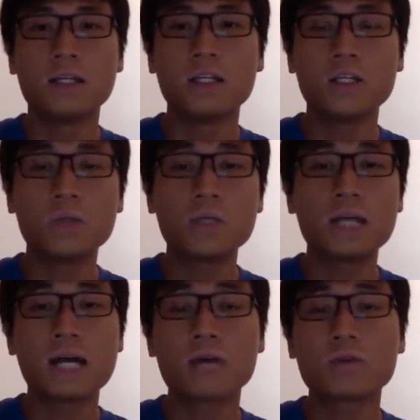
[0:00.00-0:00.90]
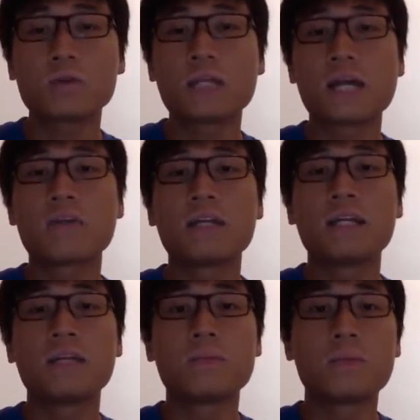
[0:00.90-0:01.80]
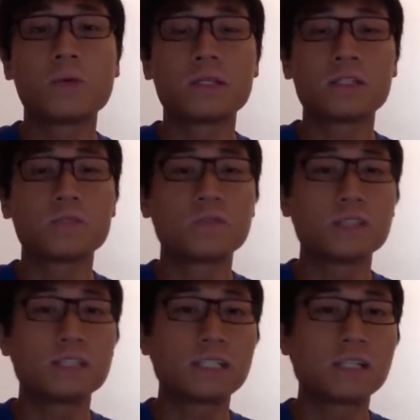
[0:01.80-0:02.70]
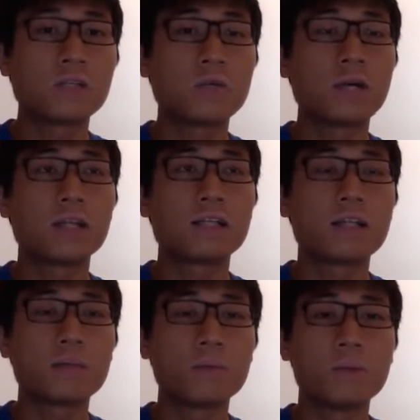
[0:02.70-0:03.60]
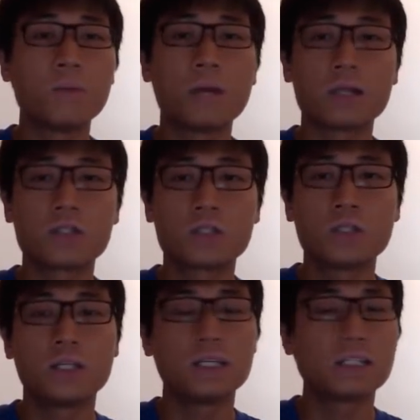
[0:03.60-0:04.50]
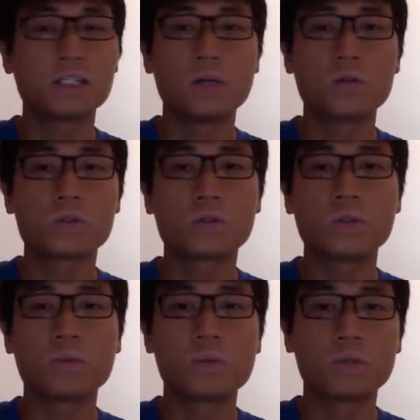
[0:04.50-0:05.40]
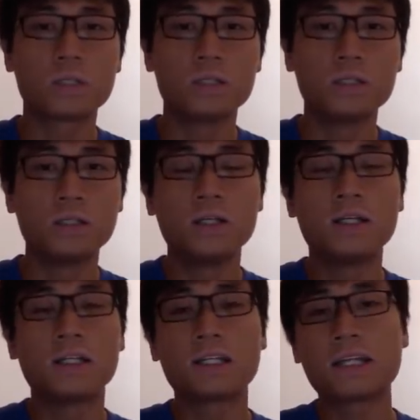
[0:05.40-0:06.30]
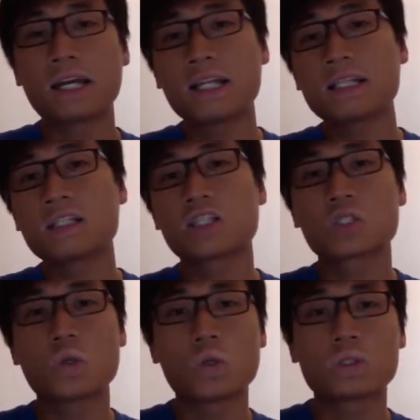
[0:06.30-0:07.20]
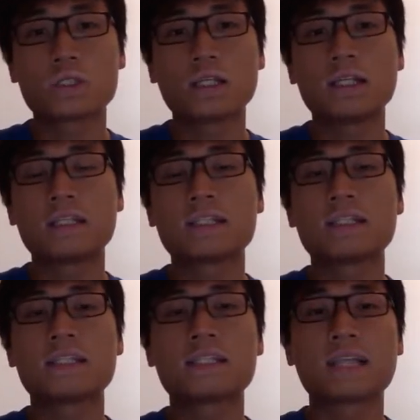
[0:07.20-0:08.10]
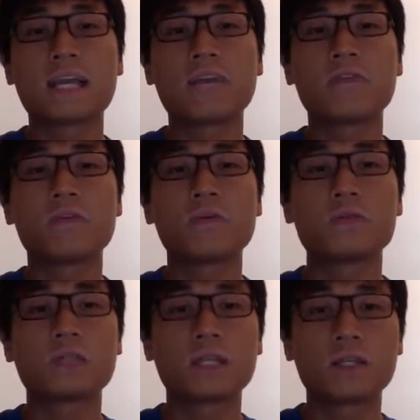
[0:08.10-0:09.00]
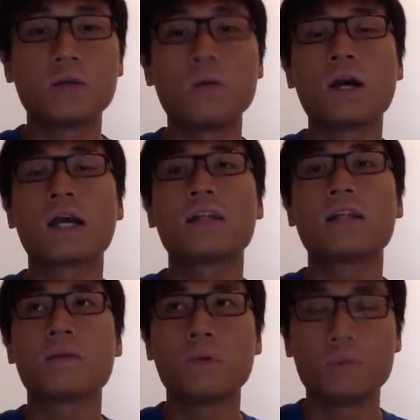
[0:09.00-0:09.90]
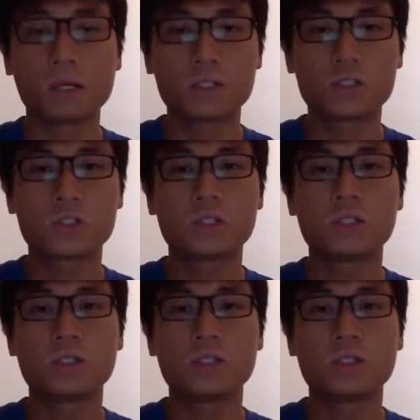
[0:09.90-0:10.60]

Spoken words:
Knowing how to calculate the points for the single and double match is also important. The tennis scores is the same for single and double match.